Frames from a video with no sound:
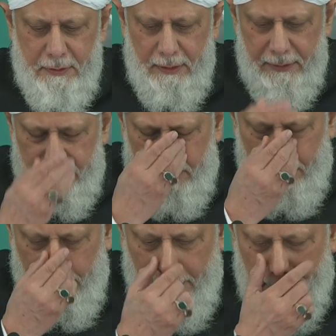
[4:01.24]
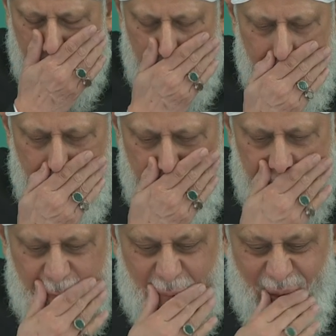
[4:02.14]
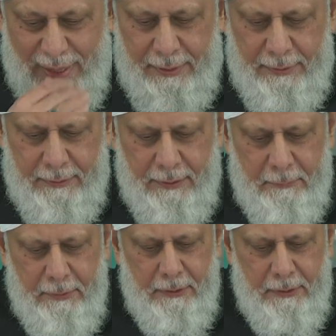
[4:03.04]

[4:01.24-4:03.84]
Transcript: and to ensure that their comforts were looked after.